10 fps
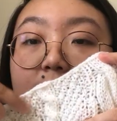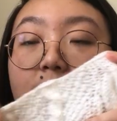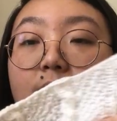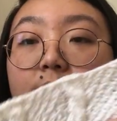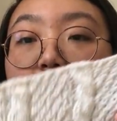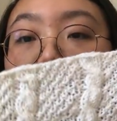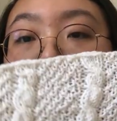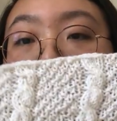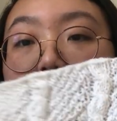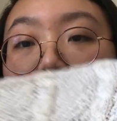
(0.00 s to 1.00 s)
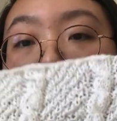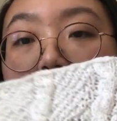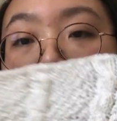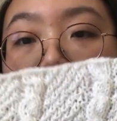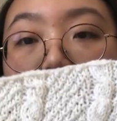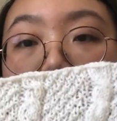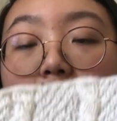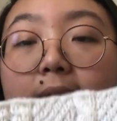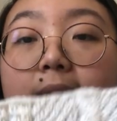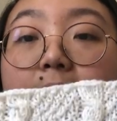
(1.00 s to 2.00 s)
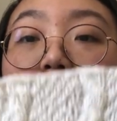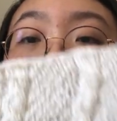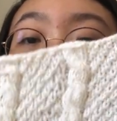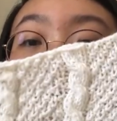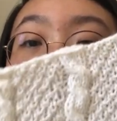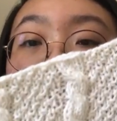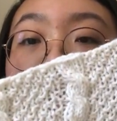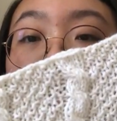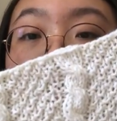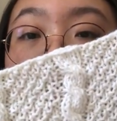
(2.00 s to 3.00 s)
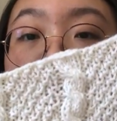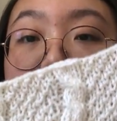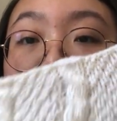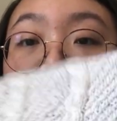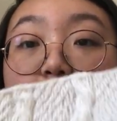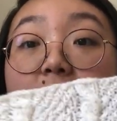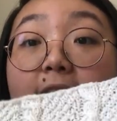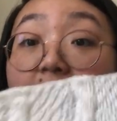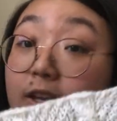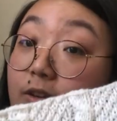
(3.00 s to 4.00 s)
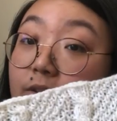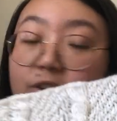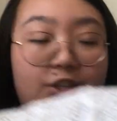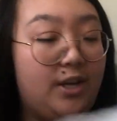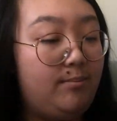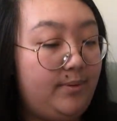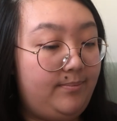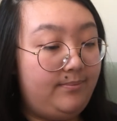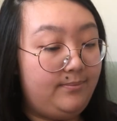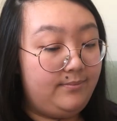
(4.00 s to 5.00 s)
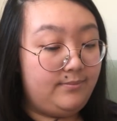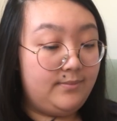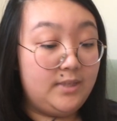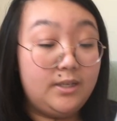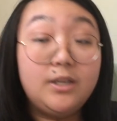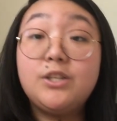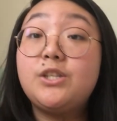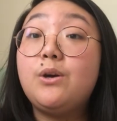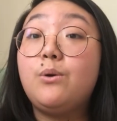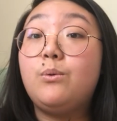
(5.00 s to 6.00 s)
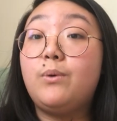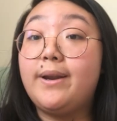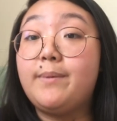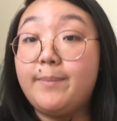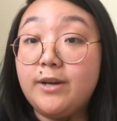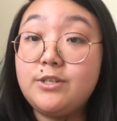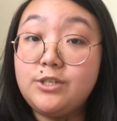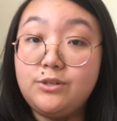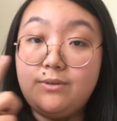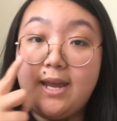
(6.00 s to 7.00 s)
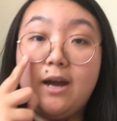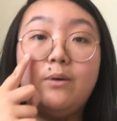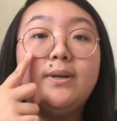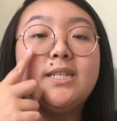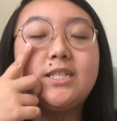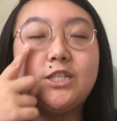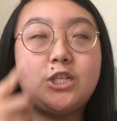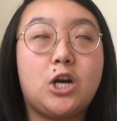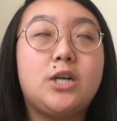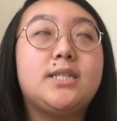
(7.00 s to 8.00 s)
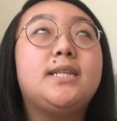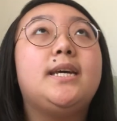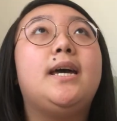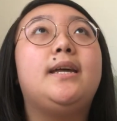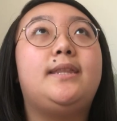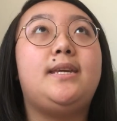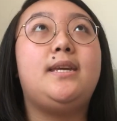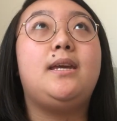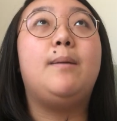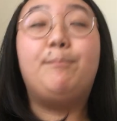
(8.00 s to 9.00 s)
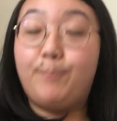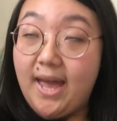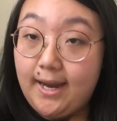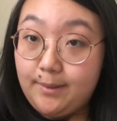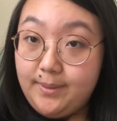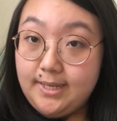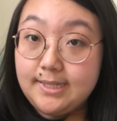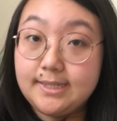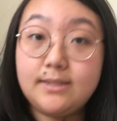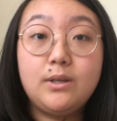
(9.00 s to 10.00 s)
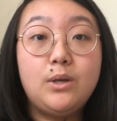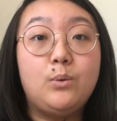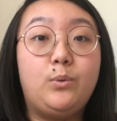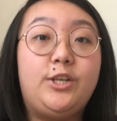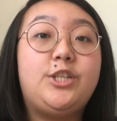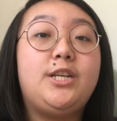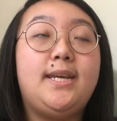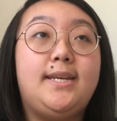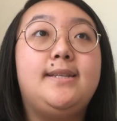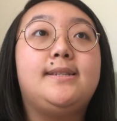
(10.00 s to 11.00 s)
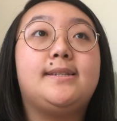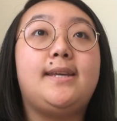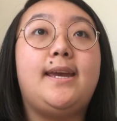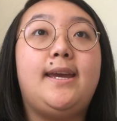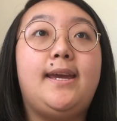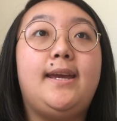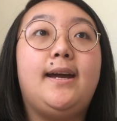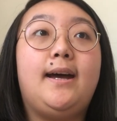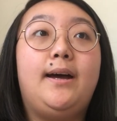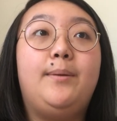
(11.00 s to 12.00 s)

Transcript: here than it does on this side, and that creates that triangular shape. So what I'm about to do now is start the back piece, which is the